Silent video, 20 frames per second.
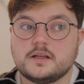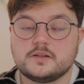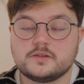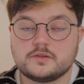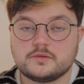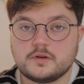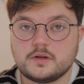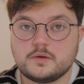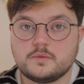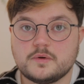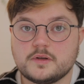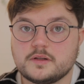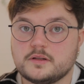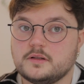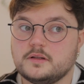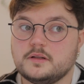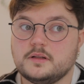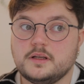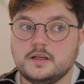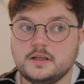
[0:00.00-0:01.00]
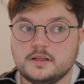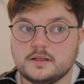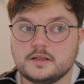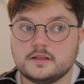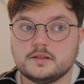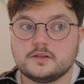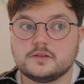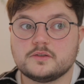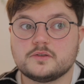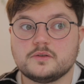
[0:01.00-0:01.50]
history with
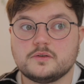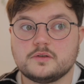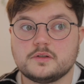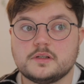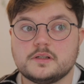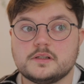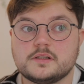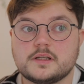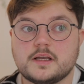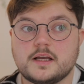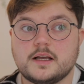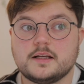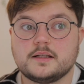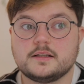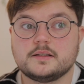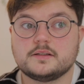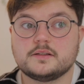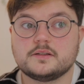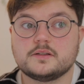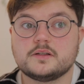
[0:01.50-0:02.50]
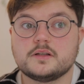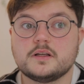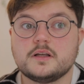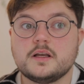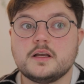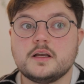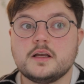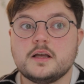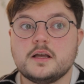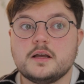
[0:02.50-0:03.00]
eating disorders and
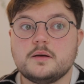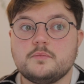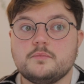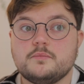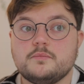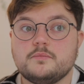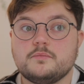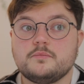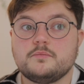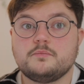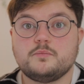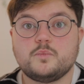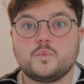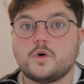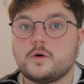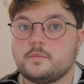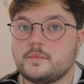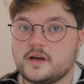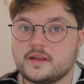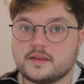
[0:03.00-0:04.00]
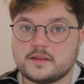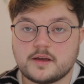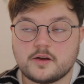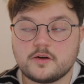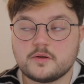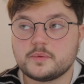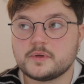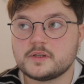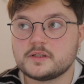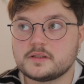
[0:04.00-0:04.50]
what my
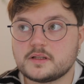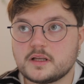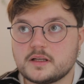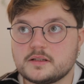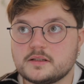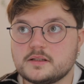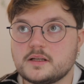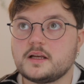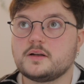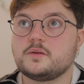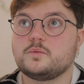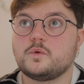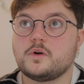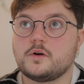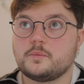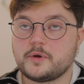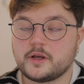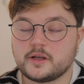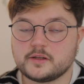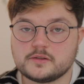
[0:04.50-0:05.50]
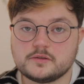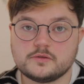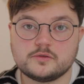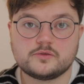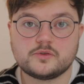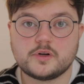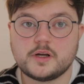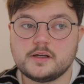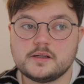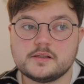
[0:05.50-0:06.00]
therapist had said, what personal
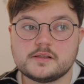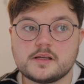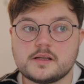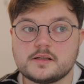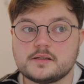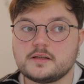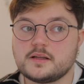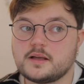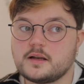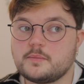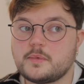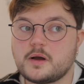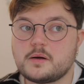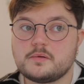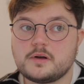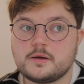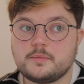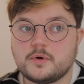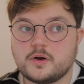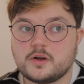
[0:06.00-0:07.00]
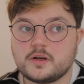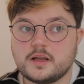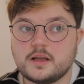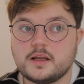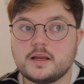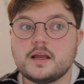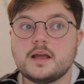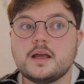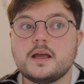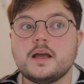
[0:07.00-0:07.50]
trainers had said about my
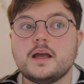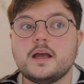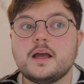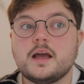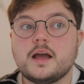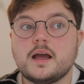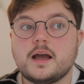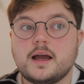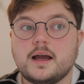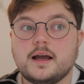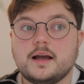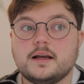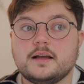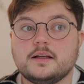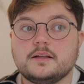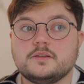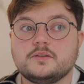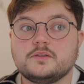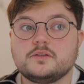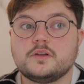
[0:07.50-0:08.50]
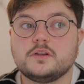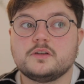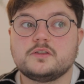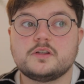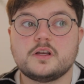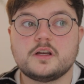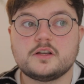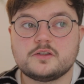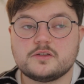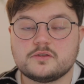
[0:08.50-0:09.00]
body, and the
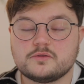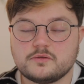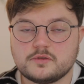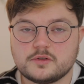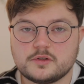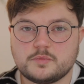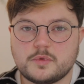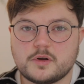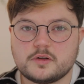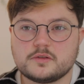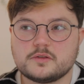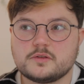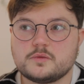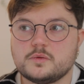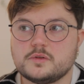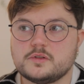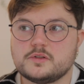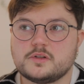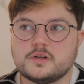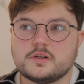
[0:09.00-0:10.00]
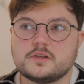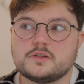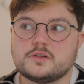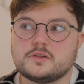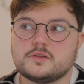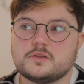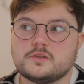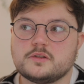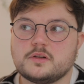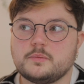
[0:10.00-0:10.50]
surgeon's response was just
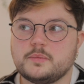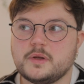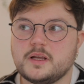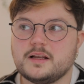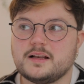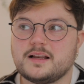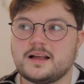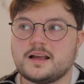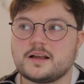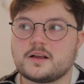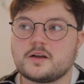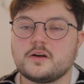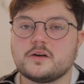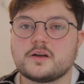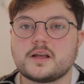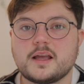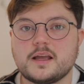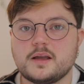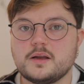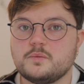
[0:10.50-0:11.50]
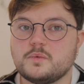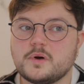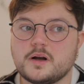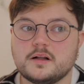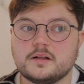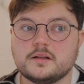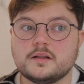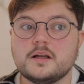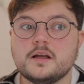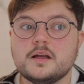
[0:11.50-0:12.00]
to be like, okay,
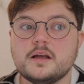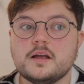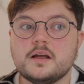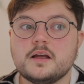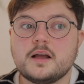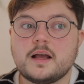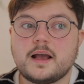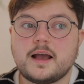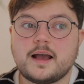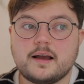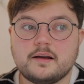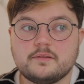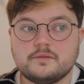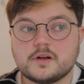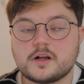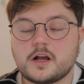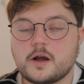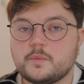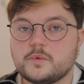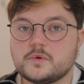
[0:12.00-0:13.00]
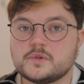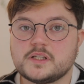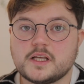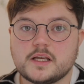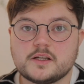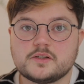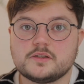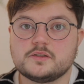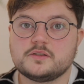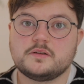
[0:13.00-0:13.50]
well, have a couple
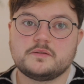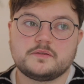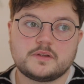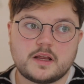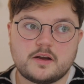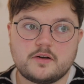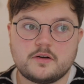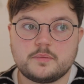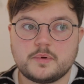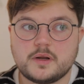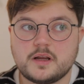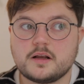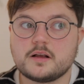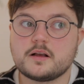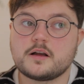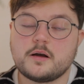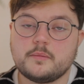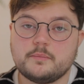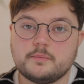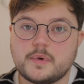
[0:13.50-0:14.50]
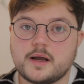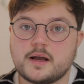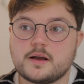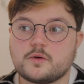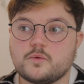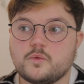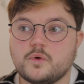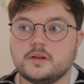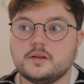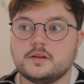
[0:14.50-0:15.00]
sessions of therapy and come back
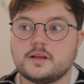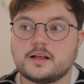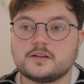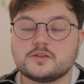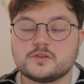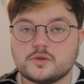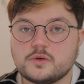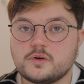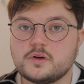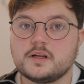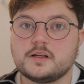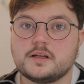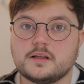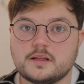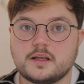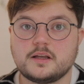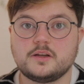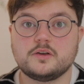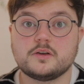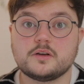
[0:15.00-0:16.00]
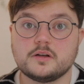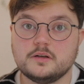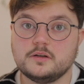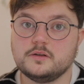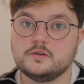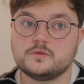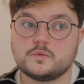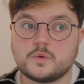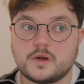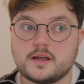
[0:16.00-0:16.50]
when that's sorted, and then you can
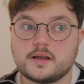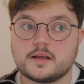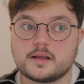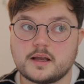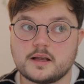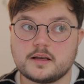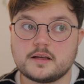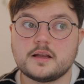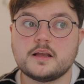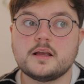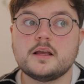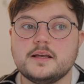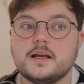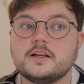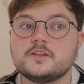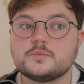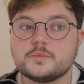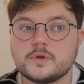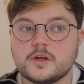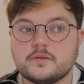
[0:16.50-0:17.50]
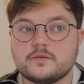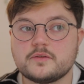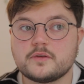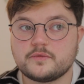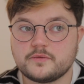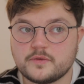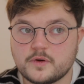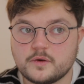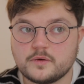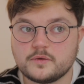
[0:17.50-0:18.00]
lose weight again. He asked me over the
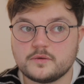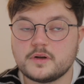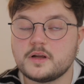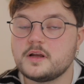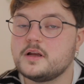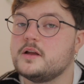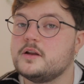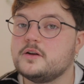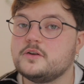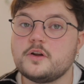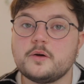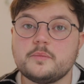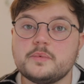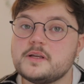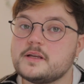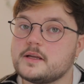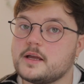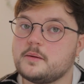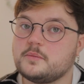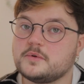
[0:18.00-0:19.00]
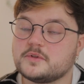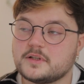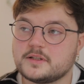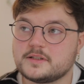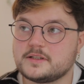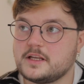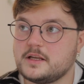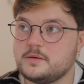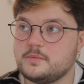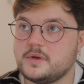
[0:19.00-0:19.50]
phone, not being able to
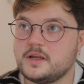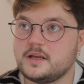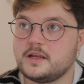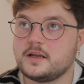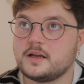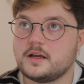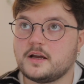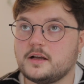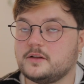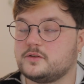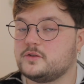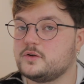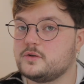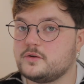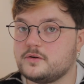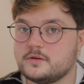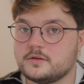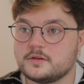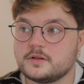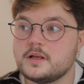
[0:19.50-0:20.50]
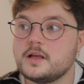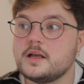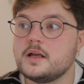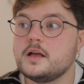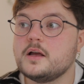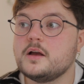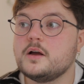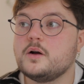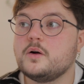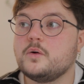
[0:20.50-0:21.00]
see me at all,
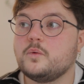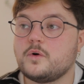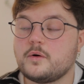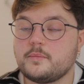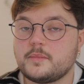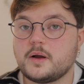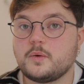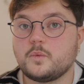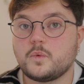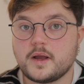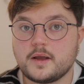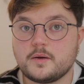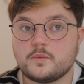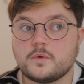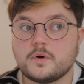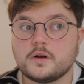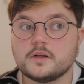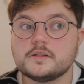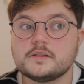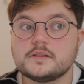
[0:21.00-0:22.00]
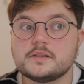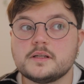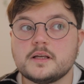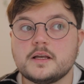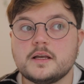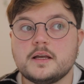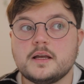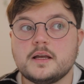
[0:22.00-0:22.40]
what my weight was,